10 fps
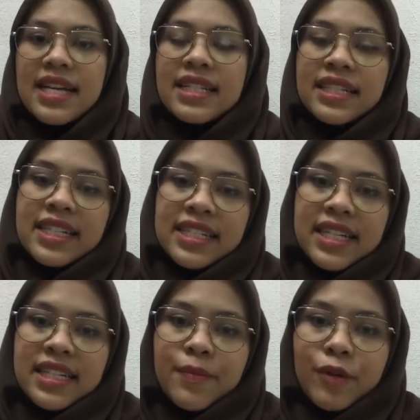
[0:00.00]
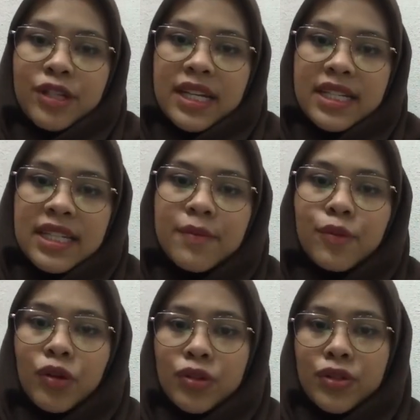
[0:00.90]
Transaction processing
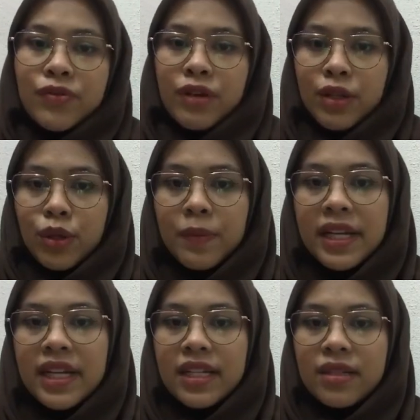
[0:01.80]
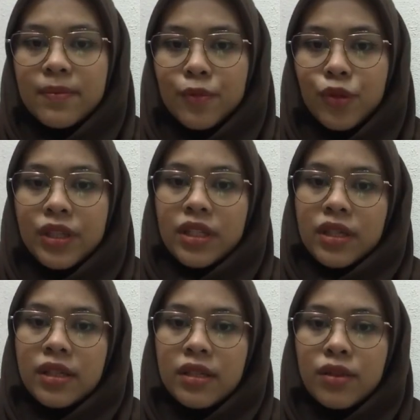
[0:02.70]
produces valuable input
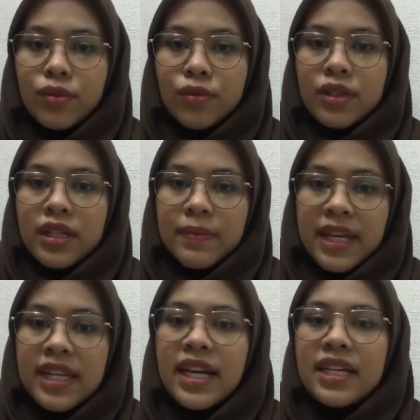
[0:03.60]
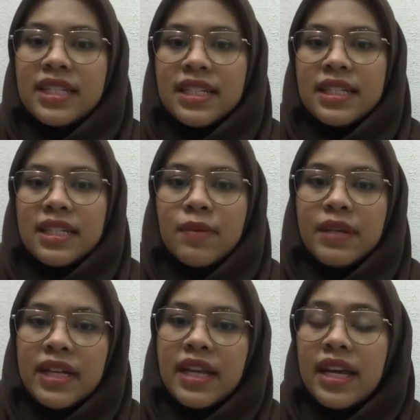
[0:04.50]
into many other systems
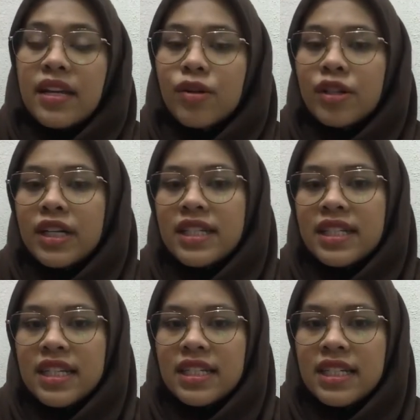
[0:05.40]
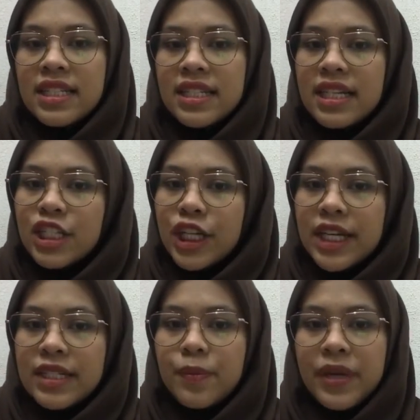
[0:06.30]
in an organization, such
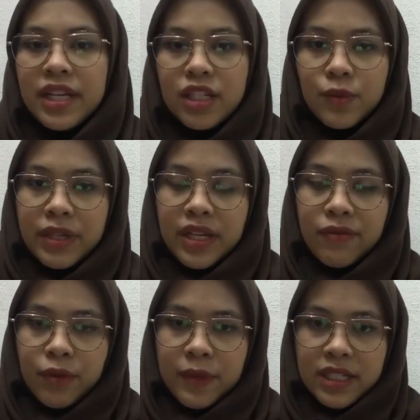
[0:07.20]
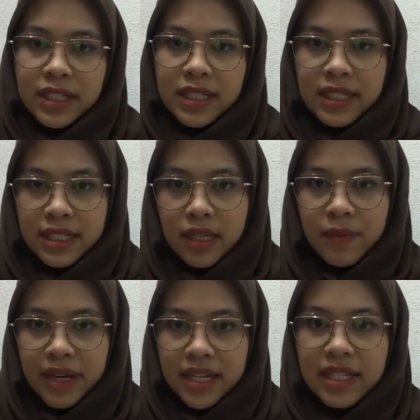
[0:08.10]
as management information
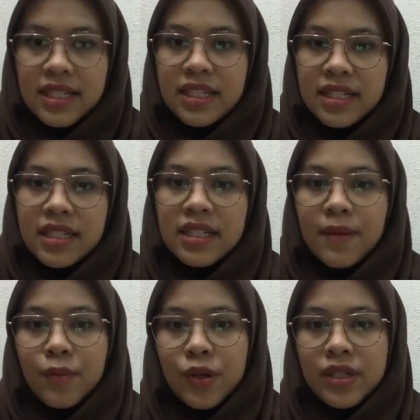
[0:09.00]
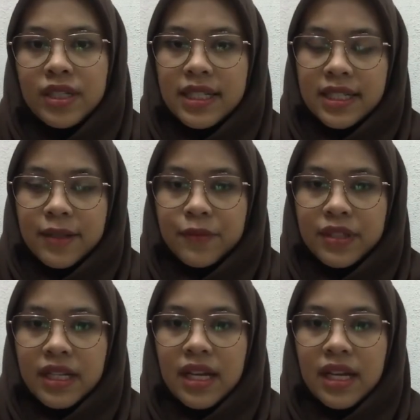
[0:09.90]
system and decision support systems.